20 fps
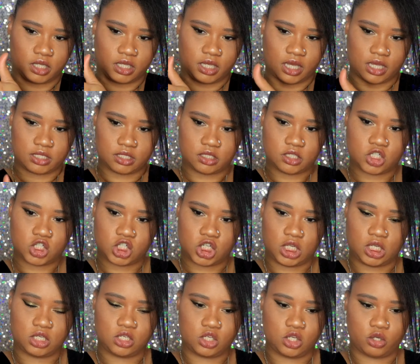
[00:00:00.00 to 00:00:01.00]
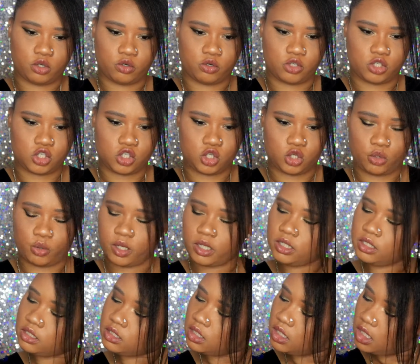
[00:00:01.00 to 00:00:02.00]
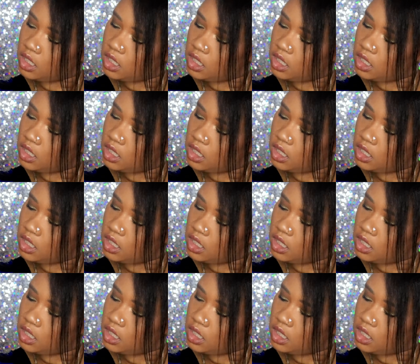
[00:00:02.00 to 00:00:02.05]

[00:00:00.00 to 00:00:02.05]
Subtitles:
like it has a sheen to it.